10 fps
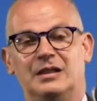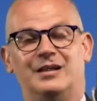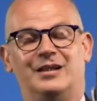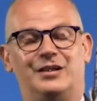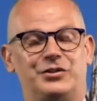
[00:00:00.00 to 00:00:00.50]

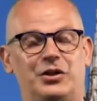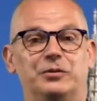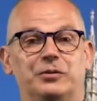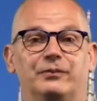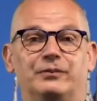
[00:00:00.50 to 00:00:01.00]

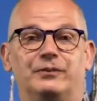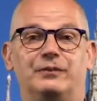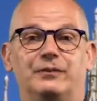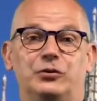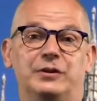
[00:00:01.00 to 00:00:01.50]
So
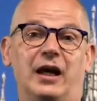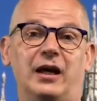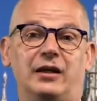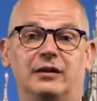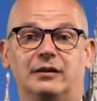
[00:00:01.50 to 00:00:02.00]

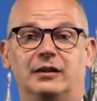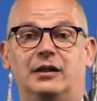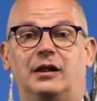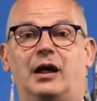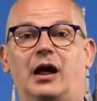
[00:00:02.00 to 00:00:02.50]
today,
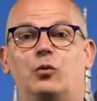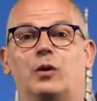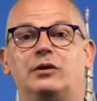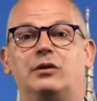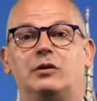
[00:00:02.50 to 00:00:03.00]
I
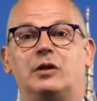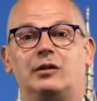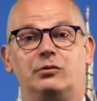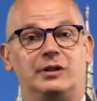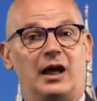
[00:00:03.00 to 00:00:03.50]
want to get
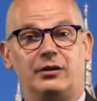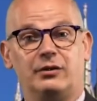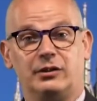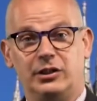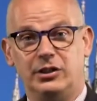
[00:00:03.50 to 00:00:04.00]
together
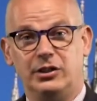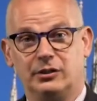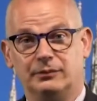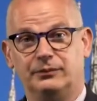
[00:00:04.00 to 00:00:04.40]
here,